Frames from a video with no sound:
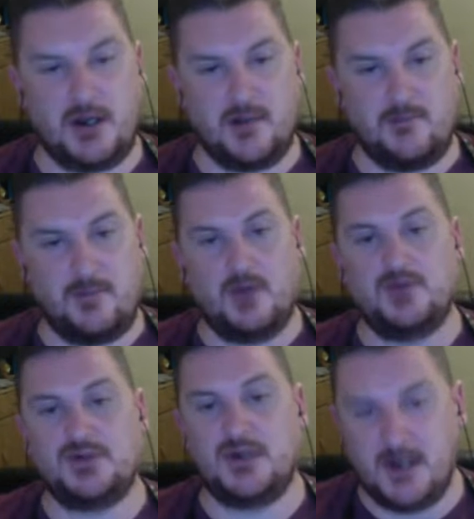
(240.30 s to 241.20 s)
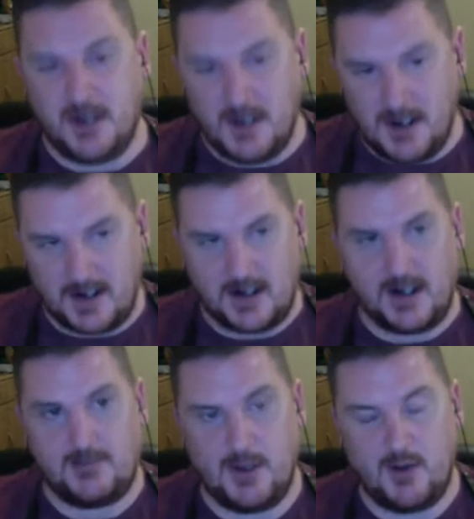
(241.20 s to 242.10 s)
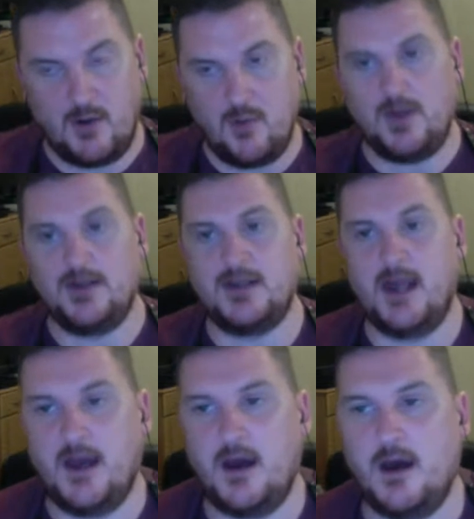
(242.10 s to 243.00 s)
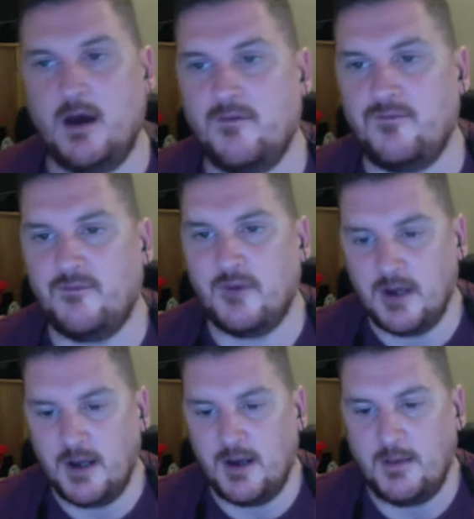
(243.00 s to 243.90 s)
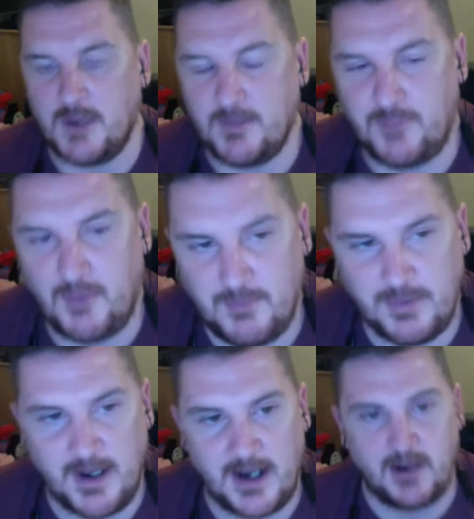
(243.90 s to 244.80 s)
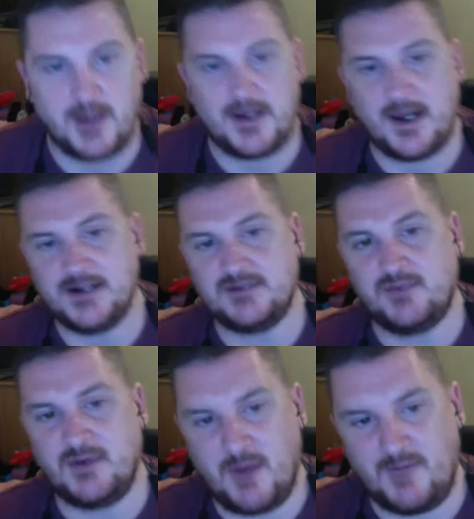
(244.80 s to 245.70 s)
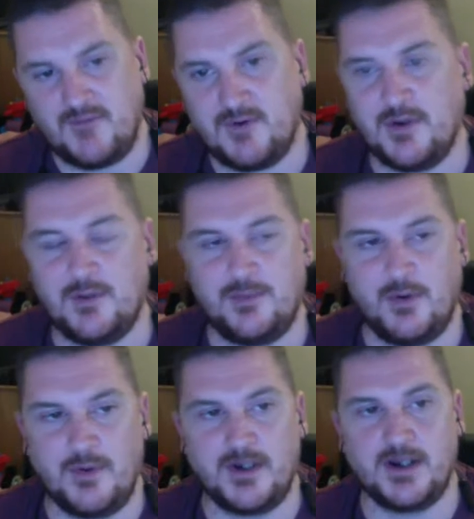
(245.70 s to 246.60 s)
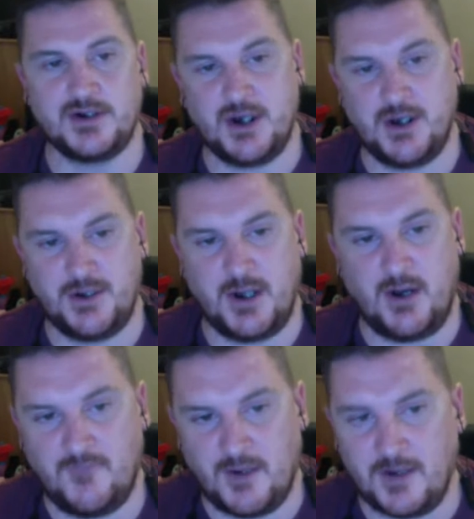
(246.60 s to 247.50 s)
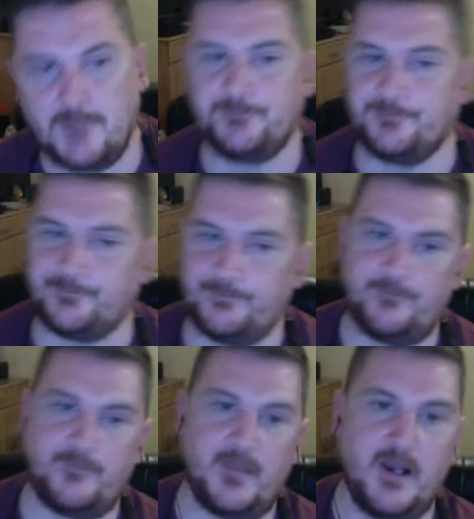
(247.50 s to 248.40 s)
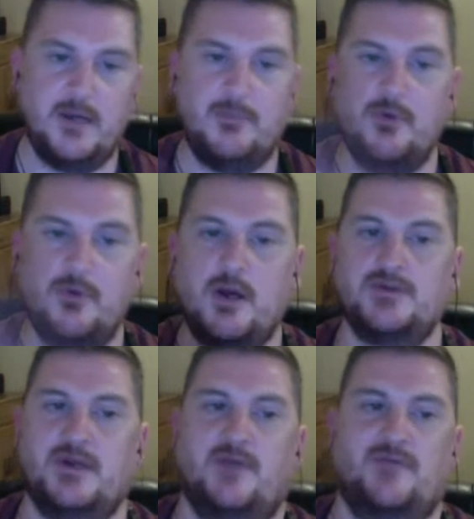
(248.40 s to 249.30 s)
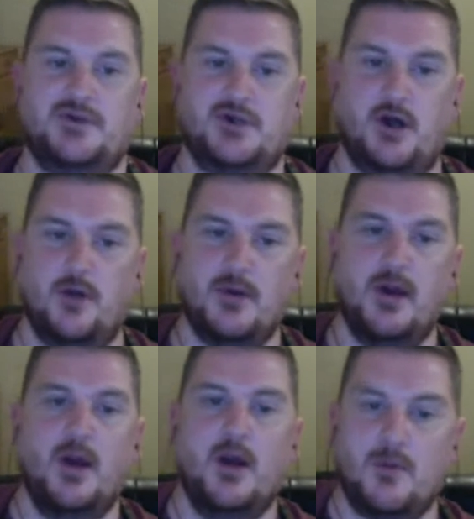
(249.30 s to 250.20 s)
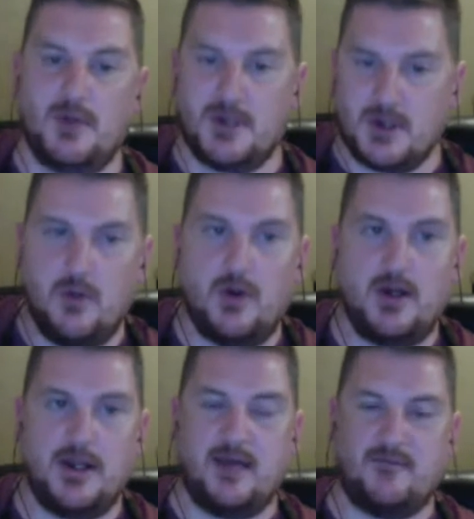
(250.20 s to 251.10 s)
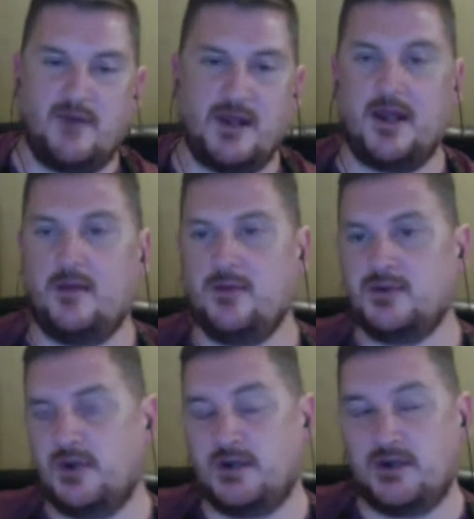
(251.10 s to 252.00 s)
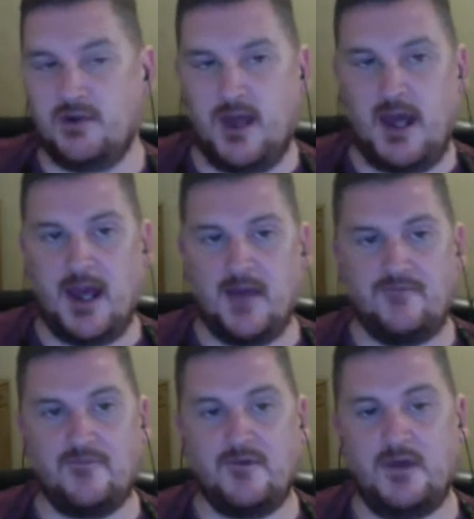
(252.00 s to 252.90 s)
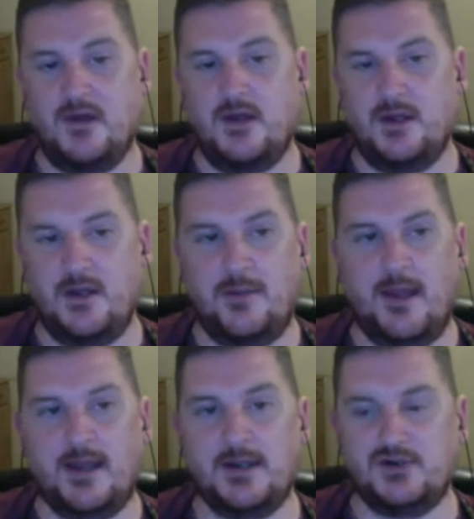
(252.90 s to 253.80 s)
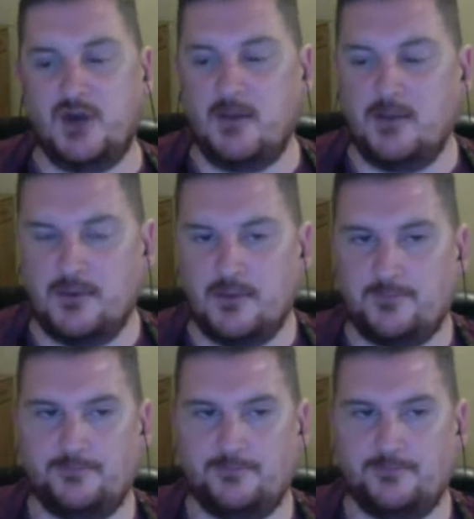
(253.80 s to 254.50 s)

and compose it and keep it all in their half. But the problem playing like that is when you haven't got the ball and you get turned over and the ball goes over the top with the quality Atletico Madrid do have, you're banging trouble.